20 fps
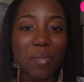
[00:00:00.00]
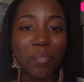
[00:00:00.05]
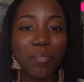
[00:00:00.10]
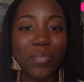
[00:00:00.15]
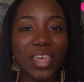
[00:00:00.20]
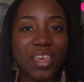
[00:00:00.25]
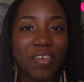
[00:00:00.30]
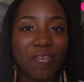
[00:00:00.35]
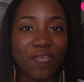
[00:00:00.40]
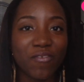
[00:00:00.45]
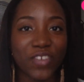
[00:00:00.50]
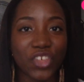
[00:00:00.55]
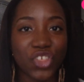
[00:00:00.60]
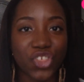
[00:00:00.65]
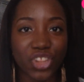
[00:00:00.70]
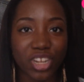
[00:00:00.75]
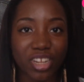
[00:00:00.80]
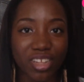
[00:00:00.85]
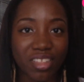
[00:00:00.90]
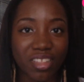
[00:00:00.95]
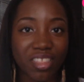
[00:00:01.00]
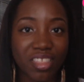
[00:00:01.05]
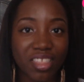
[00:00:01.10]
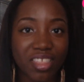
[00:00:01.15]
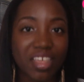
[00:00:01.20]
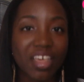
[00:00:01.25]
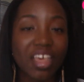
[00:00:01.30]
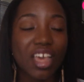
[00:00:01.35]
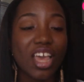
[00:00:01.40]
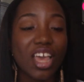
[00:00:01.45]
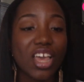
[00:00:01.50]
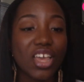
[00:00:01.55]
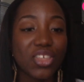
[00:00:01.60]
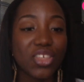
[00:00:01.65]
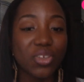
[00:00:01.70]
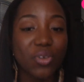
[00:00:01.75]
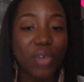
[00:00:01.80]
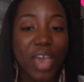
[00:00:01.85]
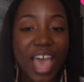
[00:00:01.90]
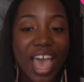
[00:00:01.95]
be vigilant.
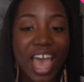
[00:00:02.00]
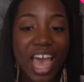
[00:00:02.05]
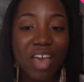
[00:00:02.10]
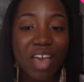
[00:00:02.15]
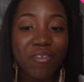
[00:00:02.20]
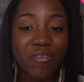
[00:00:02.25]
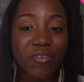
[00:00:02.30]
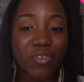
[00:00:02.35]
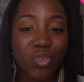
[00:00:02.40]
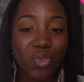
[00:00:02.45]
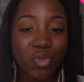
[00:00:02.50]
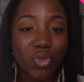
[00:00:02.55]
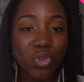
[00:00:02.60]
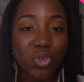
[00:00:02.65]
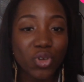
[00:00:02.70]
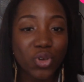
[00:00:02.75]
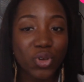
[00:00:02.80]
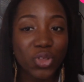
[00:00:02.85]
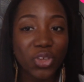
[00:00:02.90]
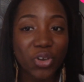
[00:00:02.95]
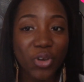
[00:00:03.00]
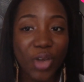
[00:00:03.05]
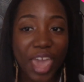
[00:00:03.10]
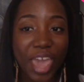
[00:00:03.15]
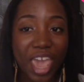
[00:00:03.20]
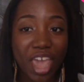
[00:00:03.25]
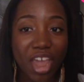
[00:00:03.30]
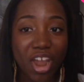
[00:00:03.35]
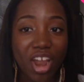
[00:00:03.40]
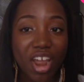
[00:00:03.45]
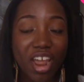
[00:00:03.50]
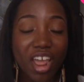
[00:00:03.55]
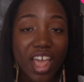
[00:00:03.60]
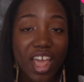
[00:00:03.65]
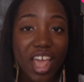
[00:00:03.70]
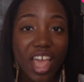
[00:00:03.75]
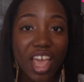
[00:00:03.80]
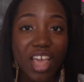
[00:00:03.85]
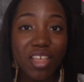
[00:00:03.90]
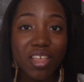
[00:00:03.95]
You have to know your hair.
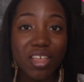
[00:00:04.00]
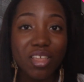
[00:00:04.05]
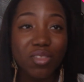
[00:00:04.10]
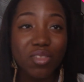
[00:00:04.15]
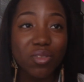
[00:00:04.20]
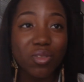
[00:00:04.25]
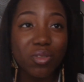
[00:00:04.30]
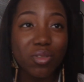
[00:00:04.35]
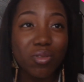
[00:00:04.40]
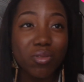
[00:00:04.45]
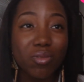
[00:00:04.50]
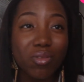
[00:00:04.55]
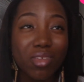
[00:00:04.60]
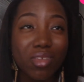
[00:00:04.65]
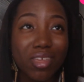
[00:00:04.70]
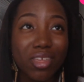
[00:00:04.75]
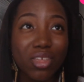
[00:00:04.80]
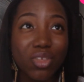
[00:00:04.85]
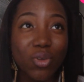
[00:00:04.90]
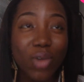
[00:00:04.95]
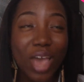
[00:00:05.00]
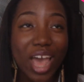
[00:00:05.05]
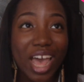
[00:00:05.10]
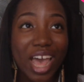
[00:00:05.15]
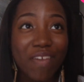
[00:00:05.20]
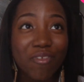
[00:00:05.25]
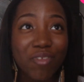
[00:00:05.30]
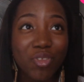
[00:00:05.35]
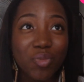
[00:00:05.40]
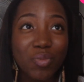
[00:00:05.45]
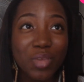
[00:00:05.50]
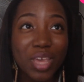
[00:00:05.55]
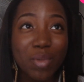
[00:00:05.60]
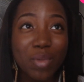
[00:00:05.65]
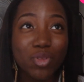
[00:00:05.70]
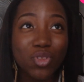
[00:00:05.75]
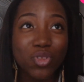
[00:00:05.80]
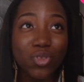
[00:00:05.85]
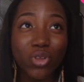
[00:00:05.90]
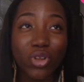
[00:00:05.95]
You have to be
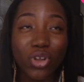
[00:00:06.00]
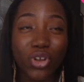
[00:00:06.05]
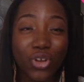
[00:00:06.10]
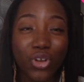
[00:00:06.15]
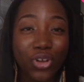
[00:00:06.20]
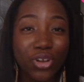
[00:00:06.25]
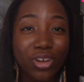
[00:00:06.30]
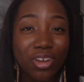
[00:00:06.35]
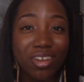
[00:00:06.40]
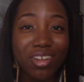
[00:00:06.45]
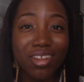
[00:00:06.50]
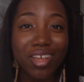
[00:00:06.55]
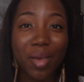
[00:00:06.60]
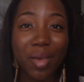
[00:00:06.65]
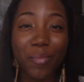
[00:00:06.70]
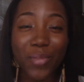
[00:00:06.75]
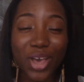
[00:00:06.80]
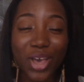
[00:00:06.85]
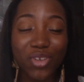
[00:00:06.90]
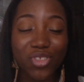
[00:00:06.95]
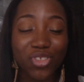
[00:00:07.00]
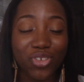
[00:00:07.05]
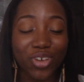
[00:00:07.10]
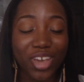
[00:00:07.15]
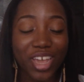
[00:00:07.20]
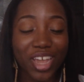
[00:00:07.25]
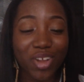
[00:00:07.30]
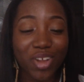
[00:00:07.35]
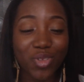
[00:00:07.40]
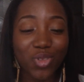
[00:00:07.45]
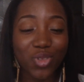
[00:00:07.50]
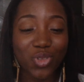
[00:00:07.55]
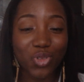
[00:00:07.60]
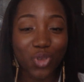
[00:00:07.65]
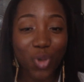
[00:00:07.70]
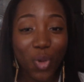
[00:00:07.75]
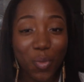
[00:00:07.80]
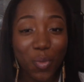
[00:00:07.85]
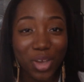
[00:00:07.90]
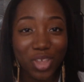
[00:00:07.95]
able to learn about your hair
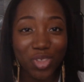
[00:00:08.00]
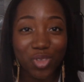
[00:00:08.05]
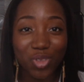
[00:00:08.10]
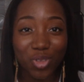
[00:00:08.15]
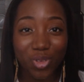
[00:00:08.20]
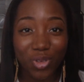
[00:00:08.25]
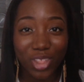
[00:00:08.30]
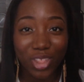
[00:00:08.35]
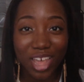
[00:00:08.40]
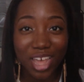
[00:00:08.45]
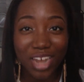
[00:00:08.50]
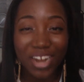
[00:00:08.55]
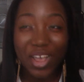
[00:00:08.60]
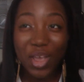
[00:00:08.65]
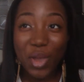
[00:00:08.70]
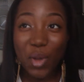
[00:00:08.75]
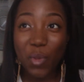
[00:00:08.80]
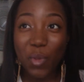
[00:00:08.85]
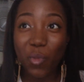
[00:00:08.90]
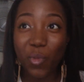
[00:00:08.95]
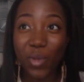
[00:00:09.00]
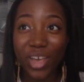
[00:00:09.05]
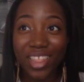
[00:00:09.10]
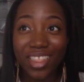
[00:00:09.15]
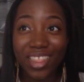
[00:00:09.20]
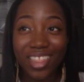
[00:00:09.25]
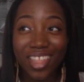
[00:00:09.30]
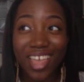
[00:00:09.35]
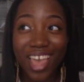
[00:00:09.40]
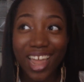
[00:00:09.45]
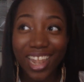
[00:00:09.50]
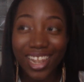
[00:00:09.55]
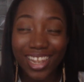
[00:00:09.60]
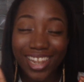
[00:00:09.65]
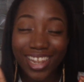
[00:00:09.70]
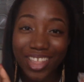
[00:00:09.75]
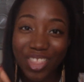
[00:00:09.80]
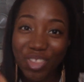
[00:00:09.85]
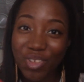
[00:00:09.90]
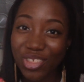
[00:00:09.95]
so much so that when a
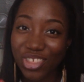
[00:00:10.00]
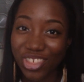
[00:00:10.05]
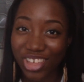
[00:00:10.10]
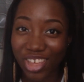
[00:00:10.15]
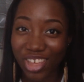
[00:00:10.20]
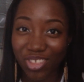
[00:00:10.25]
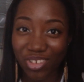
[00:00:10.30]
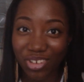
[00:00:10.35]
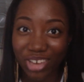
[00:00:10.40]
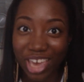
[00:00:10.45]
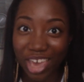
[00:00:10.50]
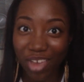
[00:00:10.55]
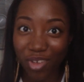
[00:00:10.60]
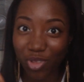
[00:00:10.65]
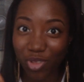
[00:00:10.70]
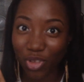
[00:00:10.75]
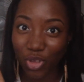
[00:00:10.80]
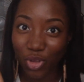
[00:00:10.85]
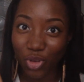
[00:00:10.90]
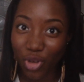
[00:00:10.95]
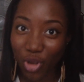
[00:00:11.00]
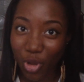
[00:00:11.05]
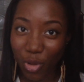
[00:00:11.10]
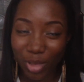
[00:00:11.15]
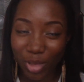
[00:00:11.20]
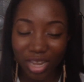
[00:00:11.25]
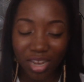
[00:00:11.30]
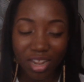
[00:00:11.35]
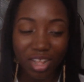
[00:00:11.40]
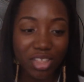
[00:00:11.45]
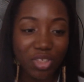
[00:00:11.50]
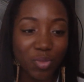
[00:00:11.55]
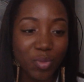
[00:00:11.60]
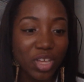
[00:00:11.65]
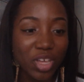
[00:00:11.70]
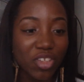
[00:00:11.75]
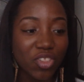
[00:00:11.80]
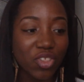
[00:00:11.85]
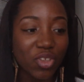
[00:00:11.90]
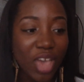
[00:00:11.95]
little change occurs, you know it.
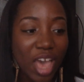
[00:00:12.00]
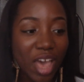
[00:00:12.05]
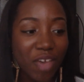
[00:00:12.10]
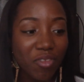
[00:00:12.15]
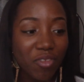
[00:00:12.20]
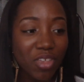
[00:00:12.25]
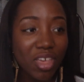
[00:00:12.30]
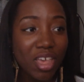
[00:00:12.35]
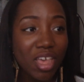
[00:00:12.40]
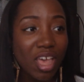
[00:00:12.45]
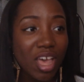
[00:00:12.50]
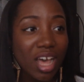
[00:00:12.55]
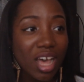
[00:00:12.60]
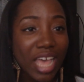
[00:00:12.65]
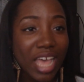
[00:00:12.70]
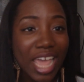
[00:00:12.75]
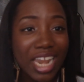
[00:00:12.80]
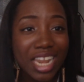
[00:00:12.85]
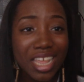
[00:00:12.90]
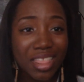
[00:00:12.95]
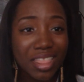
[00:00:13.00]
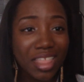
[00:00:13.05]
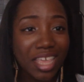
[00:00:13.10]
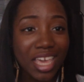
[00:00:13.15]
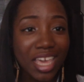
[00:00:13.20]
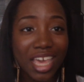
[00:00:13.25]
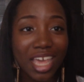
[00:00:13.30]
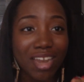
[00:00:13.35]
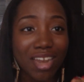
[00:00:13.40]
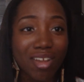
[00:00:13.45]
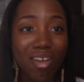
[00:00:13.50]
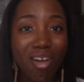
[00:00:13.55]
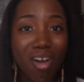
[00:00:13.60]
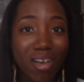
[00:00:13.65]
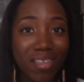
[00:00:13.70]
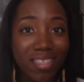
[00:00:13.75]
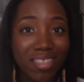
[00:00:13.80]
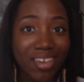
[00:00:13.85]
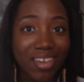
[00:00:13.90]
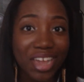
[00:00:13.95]
Because you have to, anything can
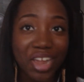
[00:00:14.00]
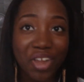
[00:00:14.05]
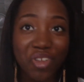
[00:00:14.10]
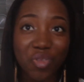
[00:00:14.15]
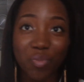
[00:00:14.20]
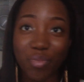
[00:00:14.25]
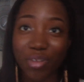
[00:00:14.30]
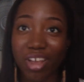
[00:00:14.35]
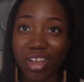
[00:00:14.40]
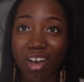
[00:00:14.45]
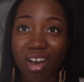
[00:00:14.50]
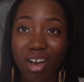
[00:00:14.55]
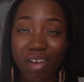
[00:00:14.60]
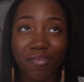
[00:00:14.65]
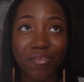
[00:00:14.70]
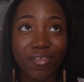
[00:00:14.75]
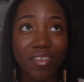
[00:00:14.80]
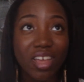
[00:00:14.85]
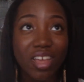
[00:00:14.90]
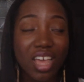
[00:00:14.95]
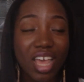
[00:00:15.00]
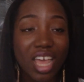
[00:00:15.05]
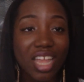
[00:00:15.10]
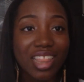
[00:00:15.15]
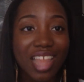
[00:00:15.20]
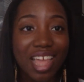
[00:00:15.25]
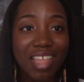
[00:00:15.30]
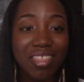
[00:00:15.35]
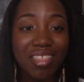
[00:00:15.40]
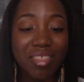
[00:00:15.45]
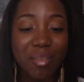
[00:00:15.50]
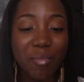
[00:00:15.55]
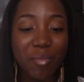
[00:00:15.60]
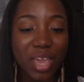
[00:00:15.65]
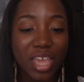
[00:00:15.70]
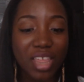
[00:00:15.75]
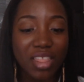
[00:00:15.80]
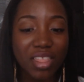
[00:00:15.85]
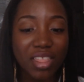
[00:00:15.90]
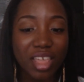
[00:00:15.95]
cause your hair to break off. That's the
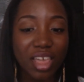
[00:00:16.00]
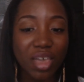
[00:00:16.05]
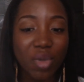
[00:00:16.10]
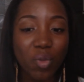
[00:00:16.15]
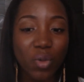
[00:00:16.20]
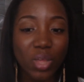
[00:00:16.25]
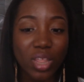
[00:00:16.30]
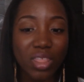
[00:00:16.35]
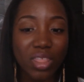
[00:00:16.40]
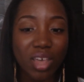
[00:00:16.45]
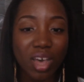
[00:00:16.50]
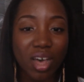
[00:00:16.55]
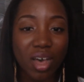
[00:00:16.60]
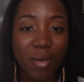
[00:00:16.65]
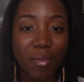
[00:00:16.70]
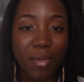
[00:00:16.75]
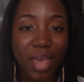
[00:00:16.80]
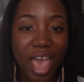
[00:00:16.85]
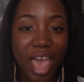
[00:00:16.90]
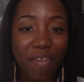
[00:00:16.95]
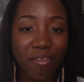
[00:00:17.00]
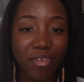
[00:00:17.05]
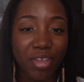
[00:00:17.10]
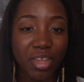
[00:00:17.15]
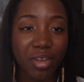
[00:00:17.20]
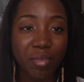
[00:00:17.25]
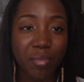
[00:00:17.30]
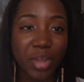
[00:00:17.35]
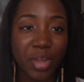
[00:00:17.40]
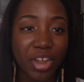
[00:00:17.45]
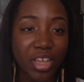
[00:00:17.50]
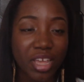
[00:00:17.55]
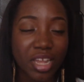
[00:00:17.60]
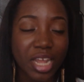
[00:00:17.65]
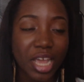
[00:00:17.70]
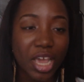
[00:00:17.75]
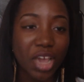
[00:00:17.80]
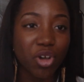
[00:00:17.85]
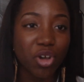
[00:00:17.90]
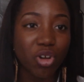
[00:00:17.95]
main thing with African American
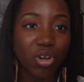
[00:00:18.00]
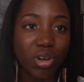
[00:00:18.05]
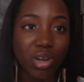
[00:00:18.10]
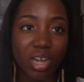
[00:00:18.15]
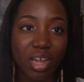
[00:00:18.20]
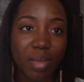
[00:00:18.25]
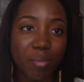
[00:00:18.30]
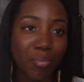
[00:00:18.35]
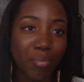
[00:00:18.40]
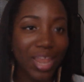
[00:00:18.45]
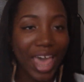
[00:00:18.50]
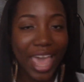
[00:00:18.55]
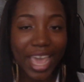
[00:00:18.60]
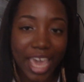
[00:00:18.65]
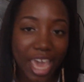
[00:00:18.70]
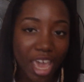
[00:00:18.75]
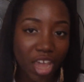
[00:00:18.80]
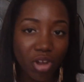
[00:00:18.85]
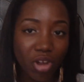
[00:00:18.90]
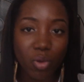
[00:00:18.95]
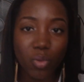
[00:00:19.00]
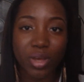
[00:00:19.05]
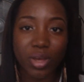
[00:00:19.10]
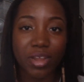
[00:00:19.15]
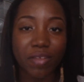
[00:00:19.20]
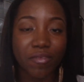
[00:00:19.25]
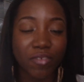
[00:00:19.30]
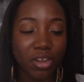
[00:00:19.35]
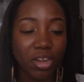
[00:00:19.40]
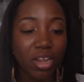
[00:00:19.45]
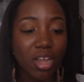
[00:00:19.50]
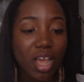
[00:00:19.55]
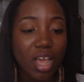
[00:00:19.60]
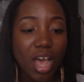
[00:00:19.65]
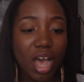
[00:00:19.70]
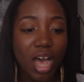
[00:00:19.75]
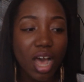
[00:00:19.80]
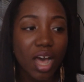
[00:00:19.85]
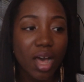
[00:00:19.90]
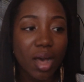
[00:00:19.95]
hair or black hair or whatever.
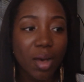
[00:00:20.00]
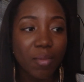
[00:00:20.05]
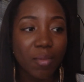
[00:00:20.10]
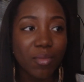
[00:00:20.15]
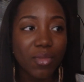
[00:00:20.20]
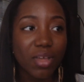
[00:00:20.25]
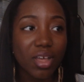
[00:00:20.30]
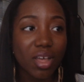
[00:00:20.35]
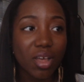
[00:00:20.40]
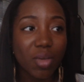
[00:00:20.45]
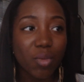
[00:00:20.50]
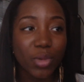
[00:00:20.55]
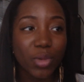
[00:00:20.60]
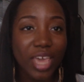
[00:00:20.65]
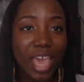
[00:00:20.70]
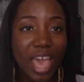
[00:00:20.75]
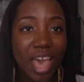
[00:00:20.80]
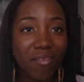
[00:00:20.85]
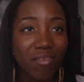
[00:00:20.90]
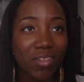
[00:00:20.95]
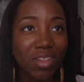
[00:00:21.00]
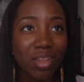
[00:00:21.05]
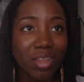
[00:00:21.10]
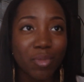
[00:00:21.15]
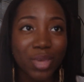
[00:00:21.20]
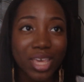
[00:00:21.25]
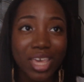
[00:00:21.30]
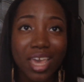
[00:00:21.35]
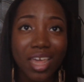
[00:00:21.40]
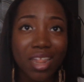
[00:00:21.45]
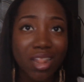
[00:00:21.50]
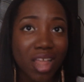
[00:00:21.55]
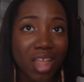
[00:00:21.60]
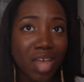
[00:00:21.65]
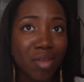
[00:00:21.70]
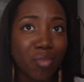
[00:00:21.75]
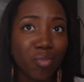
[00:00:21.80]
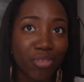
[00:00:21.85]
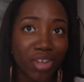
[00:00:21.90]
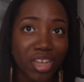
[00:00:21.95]
We get a
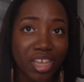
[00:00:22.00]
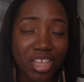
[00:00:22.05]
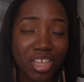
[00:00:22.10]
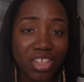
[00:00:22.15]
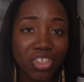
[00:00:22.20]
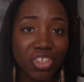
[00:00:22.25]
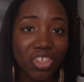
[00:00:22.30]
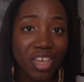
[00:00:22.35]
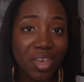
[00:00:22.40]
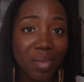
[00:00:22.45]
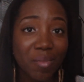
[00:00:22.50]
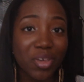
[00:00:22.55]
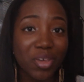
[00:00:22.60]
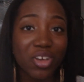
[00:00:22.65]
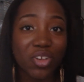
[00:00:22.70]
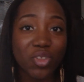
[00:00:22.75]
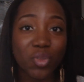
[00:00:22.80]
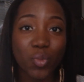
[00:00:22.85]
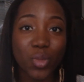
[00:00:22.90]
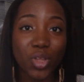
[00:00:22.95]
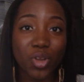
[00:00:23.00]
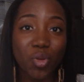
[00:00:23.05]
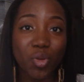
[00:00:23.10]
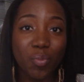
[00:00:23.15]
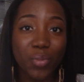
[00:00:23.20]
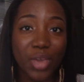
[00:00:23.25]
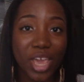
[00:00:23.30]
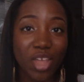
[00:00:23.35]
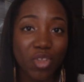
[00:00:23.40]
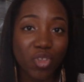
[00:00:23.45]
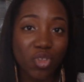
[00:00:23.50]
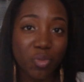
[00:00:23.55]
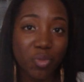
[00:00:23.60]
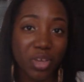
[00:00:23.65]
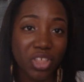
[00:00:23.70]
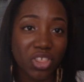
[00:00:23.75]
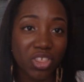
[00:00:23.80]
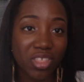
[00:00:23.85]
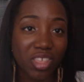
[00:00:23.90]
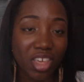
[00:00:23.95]
lot of breakage because we don't pay too
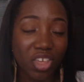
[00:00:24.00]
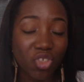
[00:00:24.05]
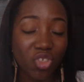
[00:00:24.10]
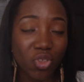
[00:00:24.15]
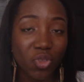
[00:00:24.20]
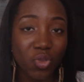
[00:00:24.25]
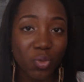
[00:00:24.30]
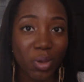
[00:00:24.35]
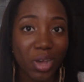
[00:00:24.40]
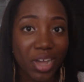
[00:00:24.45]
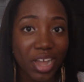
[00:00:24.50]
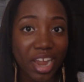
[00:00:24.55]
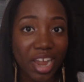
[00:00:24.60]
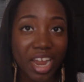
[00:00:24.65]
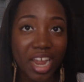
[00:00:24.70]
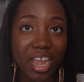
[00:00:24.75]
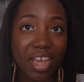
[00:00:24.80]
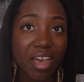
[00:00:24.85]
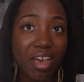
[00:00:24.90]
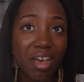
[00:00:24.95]
much attention to our hair.